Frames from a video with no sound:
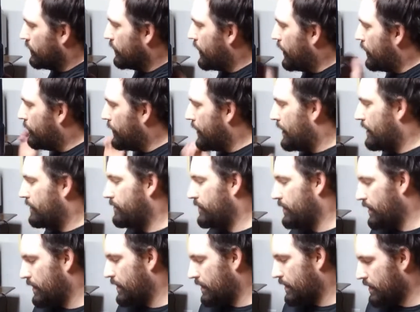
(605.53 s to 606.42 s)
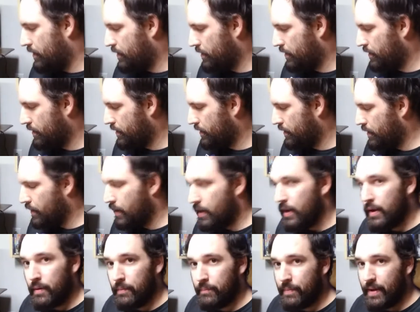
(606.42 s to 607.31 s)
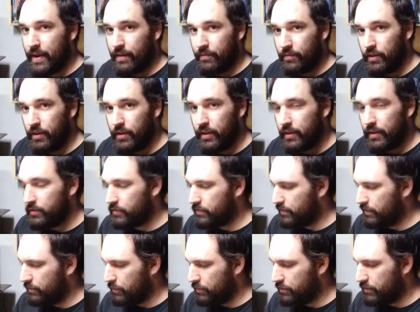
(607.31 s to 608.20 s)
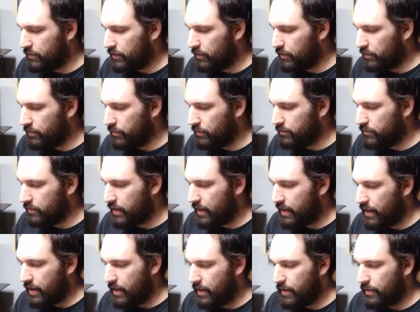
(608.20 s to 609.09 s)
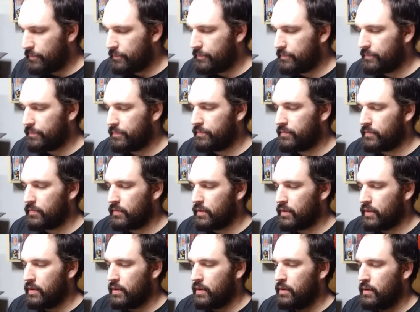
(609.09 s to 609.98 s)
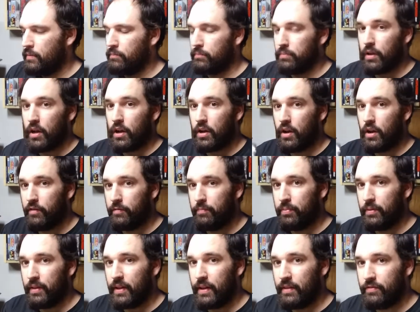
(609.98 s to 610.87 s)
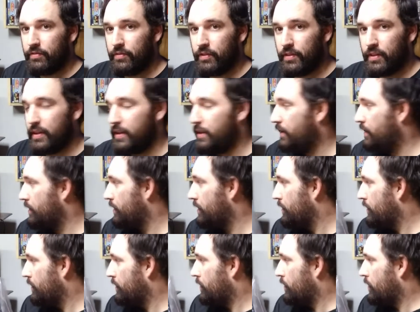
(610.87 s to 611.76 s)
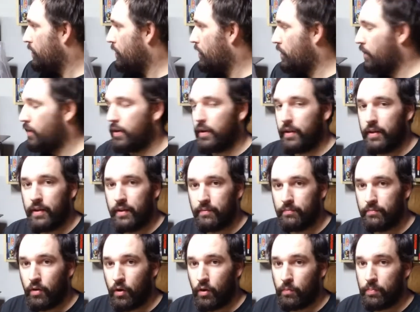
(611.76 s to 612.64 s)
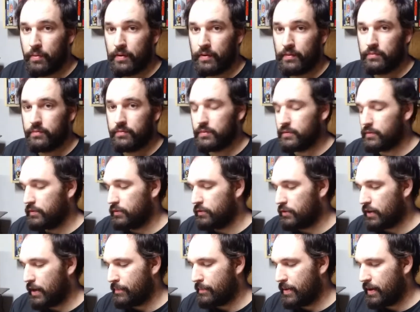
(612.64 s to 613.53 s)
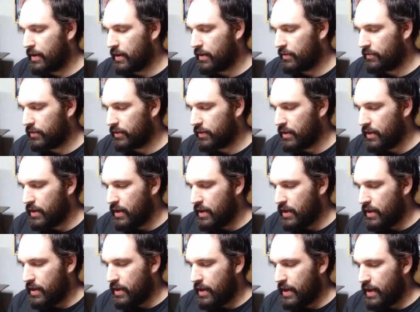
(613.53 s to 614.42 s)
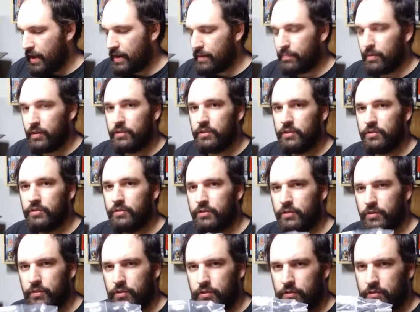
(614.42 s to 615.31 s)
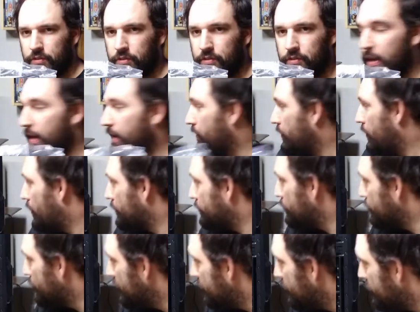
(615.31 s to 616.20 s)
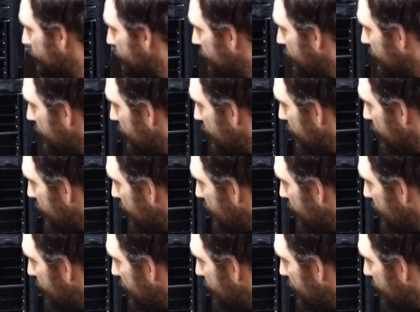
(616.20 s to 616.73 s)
Okay, we have the bag of goodies, which includes a walk-off plate for the already open dry bay cover, and a bunch of screws and standoffs, which